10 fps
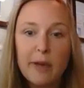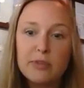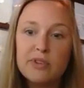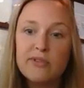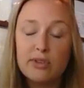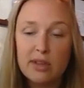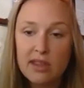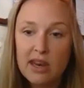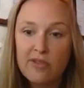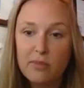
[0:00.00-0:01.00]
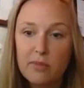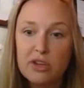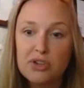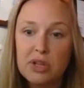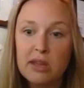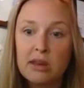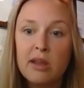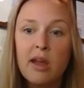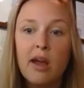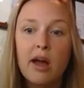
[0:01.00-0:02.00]
So if you need that information,
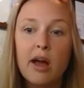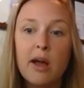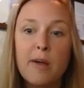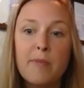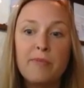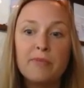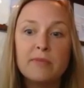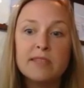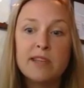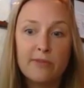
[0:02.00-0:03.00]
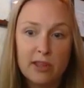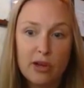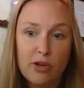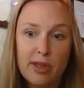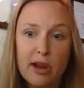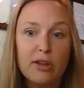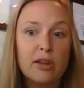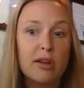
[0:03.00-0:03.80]
definitely go there. You can